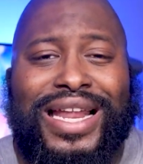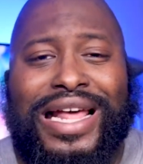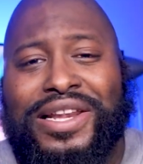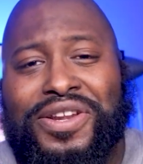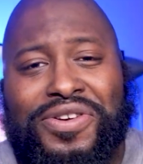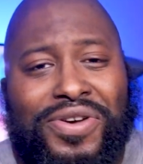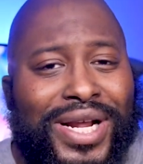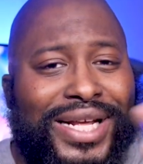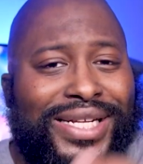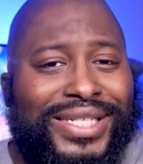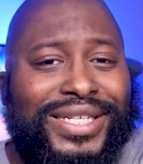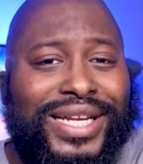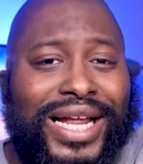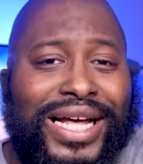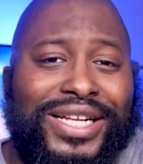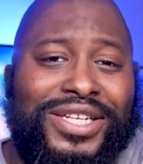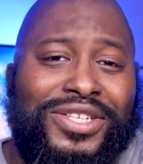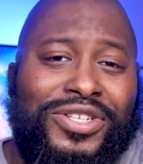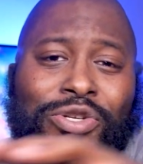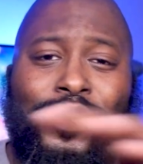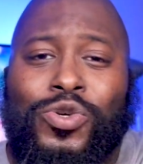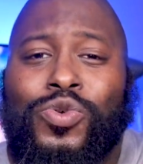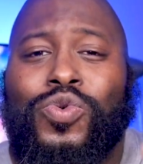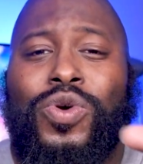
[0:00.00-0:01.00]
I know that's
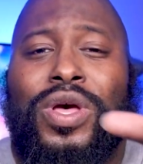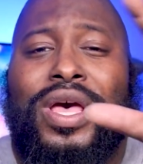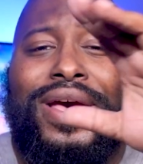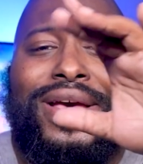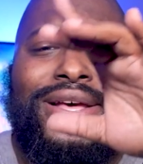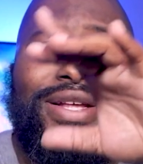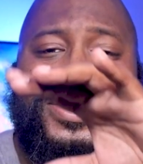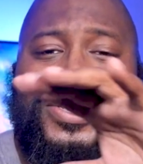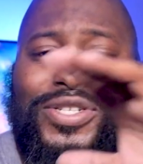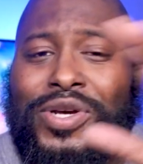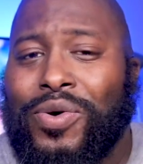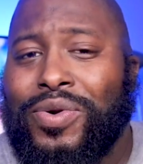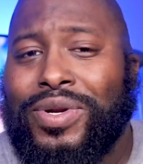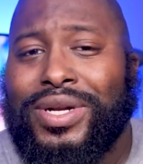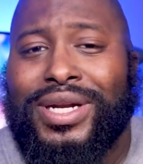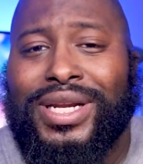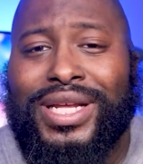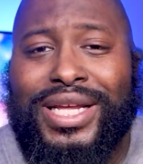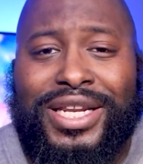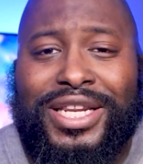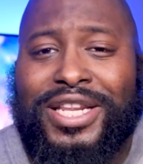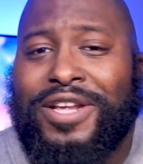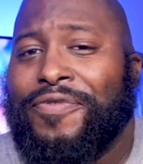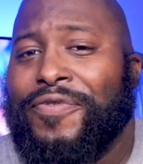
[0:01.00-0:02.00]
like two
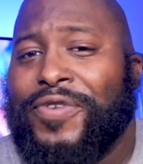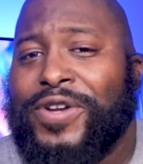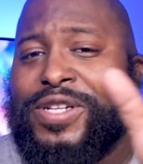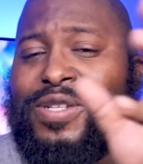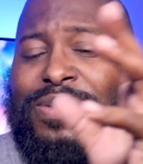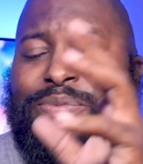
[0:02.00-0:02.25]
totally different